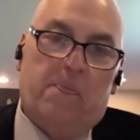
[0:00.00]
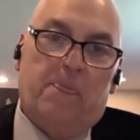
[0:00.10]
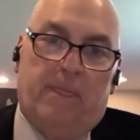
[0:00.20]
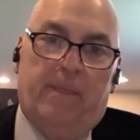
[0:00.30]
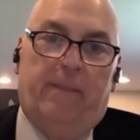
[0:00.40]

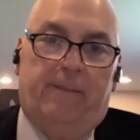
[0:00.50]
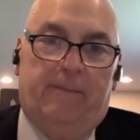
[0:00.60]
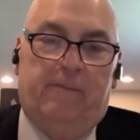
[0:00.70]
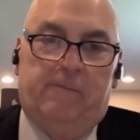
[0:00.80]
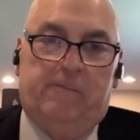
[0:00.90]
So if they
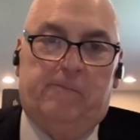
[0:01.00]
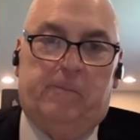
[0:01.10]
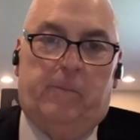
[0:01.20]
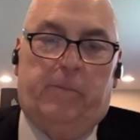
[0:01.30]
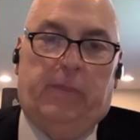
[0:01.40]
don't like
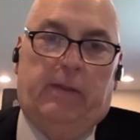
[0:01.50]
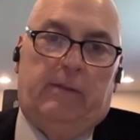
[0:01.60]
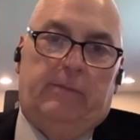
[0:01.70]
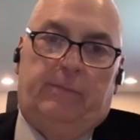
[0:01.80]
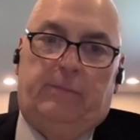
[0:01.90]
lawyers for the
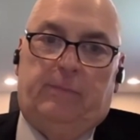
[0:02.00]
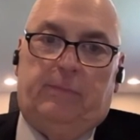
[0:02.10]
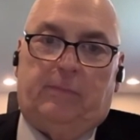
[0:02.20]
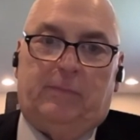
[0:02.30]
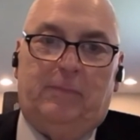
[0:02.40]
wrong
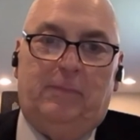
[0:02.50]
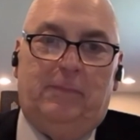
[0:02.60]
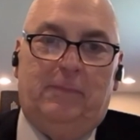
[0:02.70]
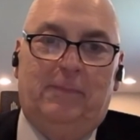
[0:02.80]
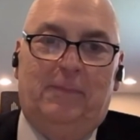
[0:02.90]
reasons, it's
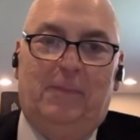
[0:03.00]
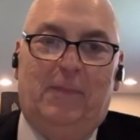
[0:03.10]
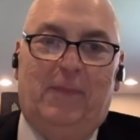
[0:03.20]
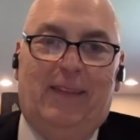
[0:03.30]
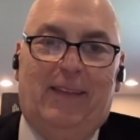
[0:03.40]
a
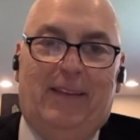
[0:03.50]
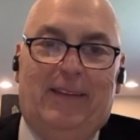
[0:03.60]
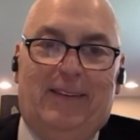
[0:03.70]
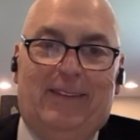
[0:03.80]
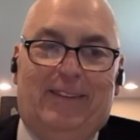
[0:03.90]
good
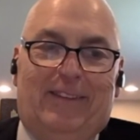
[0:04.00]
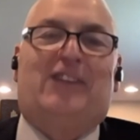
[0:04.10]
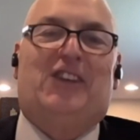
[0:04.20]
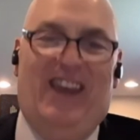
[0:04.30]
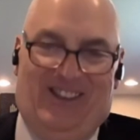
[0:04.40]

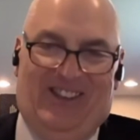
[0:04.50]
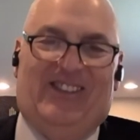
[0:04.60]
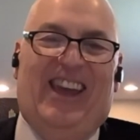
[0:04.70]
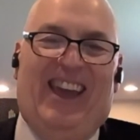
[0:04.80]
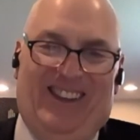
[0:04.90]
conversation. Is that what you're
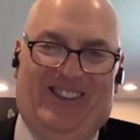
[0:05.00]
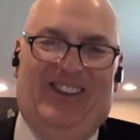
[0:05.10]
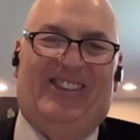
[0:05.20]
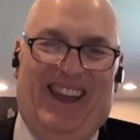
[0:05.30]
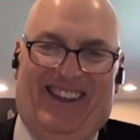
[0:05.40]
saying?
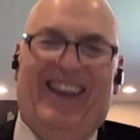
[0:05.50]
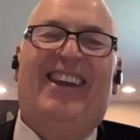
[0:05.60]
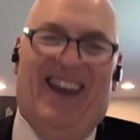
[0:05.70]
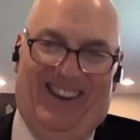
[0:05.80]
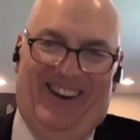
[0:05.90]

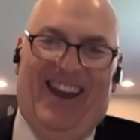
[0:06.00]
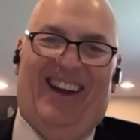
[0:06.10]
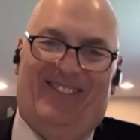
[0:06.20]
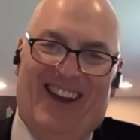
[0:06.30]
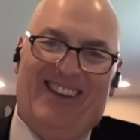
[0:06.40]
They don't want to see
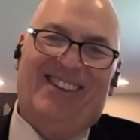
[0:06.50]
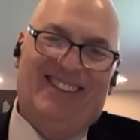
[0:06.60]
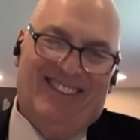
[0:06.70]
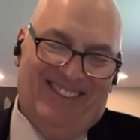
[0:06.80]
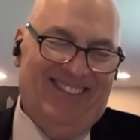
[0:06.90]
the bad
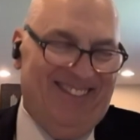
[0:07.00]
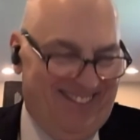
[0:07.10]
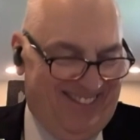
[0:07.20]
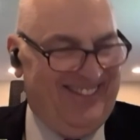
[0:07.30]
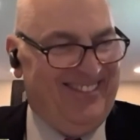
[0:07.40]
guy
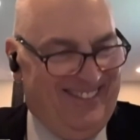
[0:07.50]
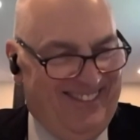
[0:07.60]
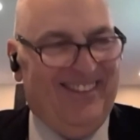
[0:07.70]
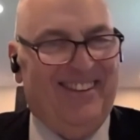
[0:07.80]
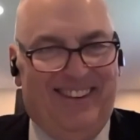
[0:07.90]
lawyers calling
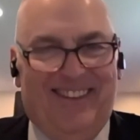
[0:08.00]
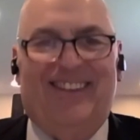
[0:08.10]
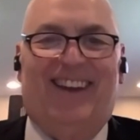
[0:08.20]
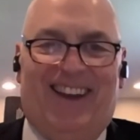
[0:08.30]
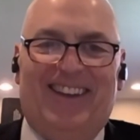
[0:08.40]
them up going,
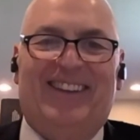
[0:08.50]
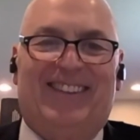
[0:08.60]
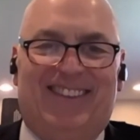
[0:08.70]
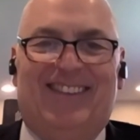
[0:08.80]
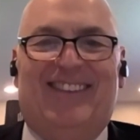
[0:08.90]
hey,
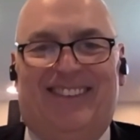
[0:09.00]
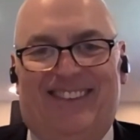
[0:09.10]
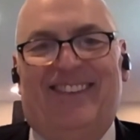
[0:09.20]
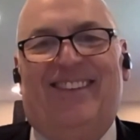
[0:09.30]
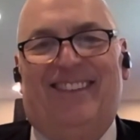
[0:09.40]

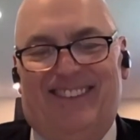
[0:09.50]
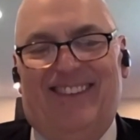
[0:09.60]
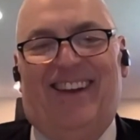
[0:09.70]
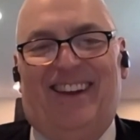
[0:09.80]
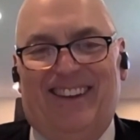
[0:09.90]
did you
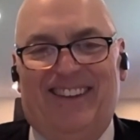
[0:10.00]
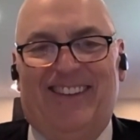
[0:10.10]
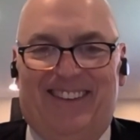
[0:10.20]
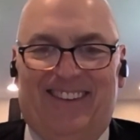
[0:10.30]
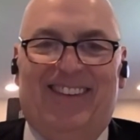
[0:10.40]
know
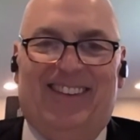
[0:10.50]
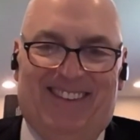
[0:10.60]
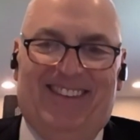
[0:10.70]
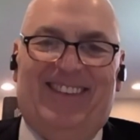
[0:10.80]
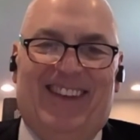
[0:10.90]
this
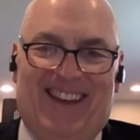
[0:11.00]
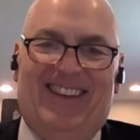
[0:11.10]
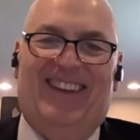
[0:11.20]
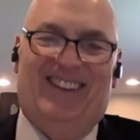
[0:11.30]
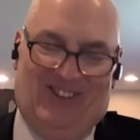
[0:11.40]
is going to
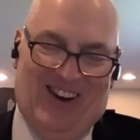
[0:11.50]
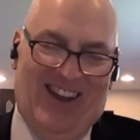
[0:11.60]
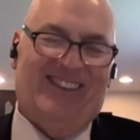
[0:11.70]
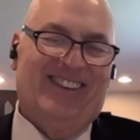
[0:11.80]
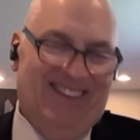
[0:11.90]
cost you X?
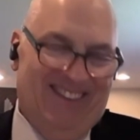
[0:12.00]
Right.